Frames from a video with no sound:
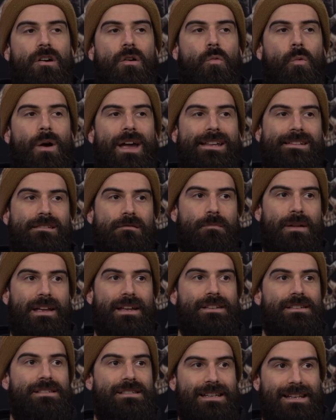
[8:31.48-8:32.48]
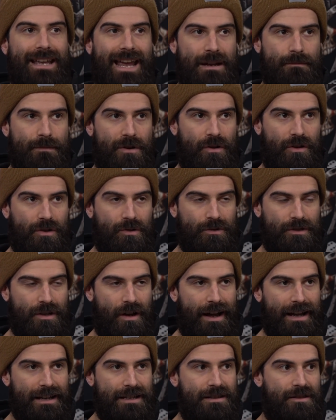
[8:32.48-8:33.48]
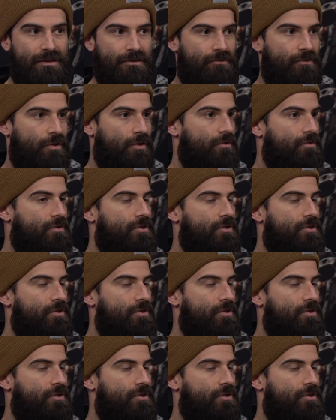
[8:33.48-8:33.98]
ways and means to gain miracle dice through